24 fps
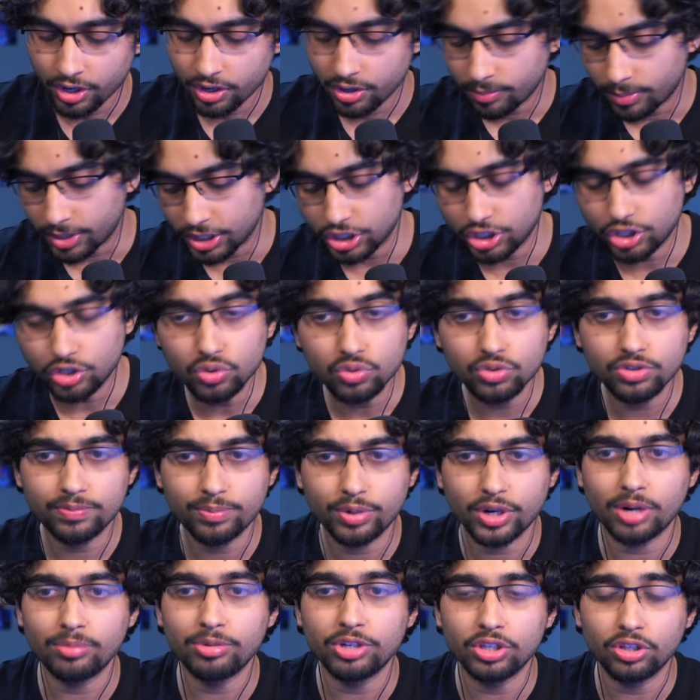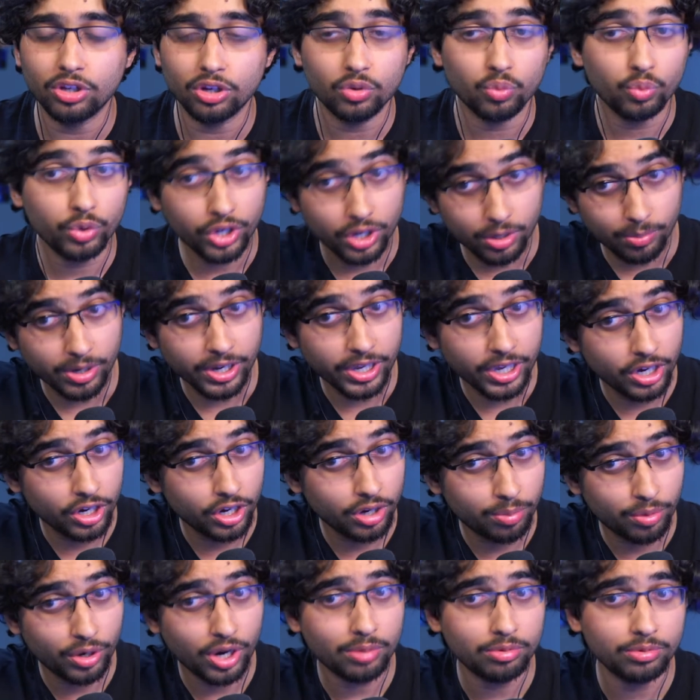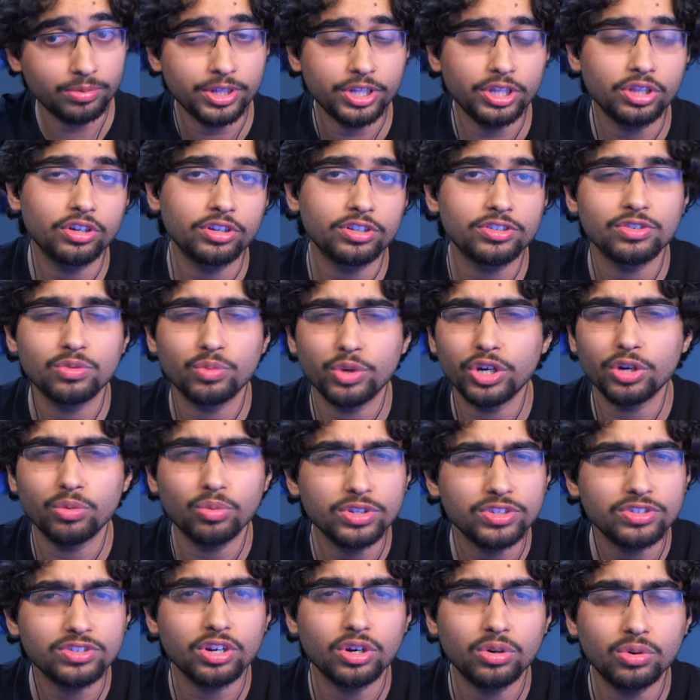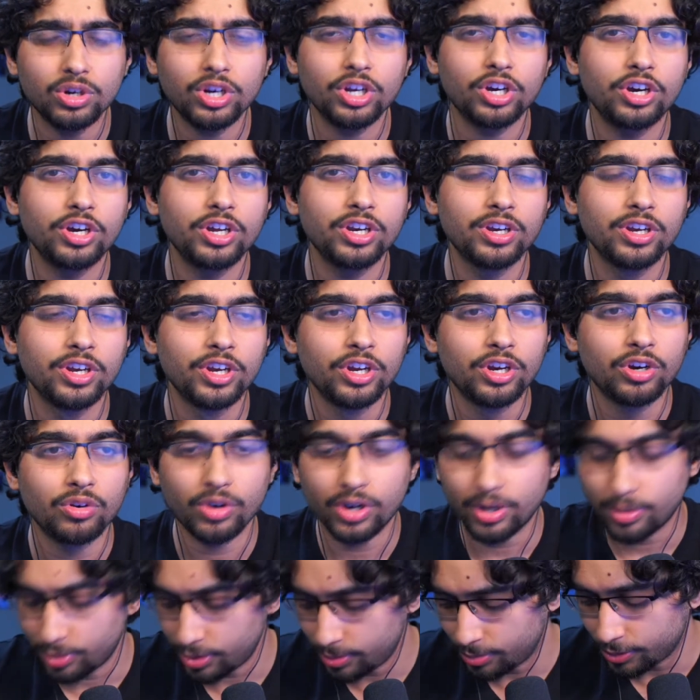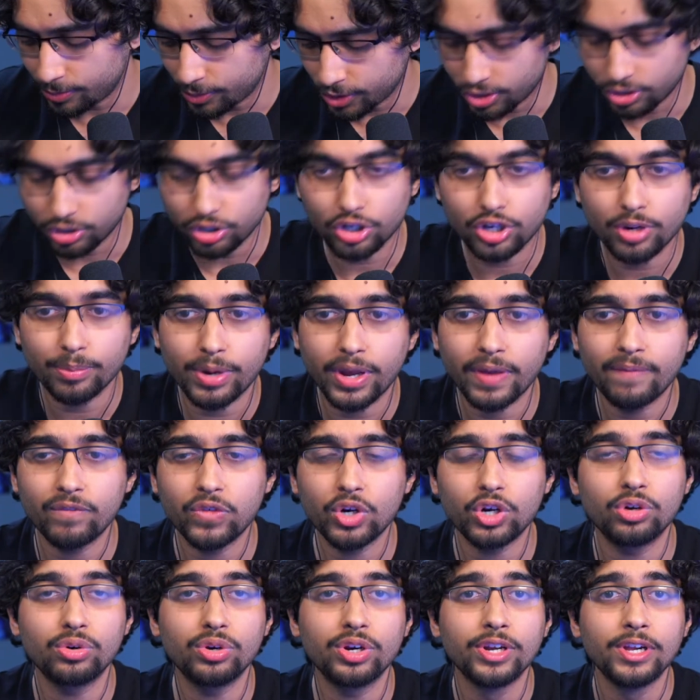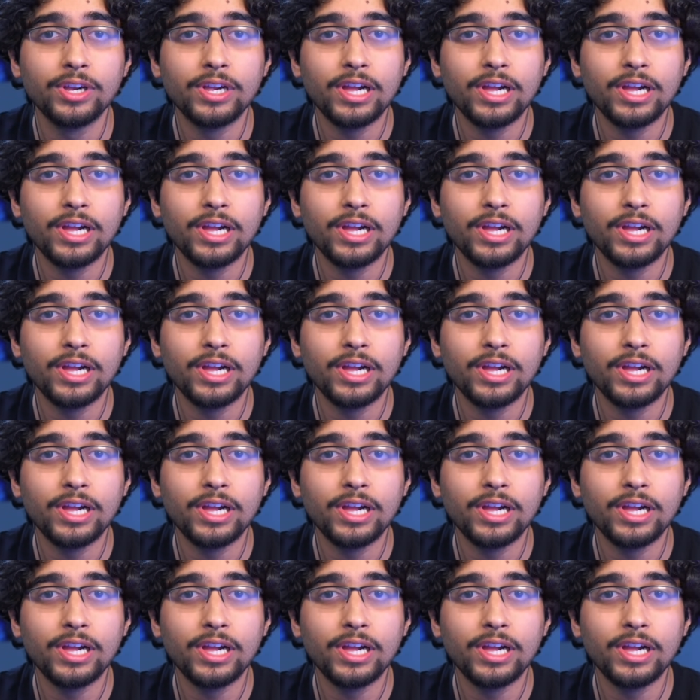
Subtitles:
My shoes probably look weird. My hair probably looks weird. What's going on? Right? Maybe I'm going to look at my phone.